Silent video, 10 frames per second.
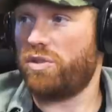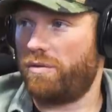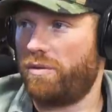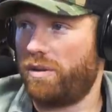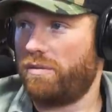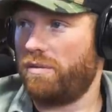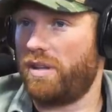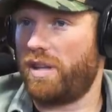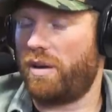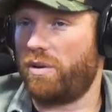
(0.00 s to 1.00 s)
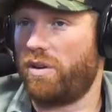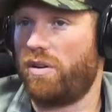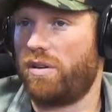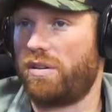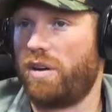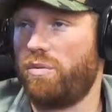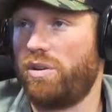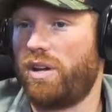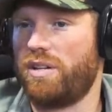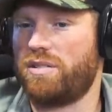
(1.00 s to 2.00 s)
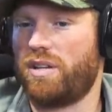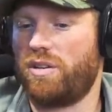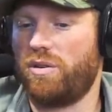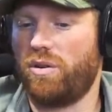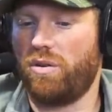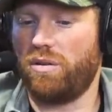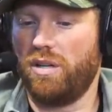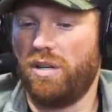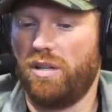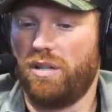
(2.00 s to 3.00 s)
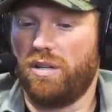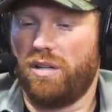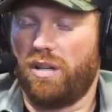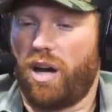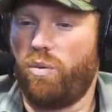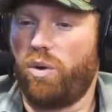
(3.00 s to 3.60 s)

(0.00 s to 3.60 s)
different in are. that regard. And I realize it's like, you know, I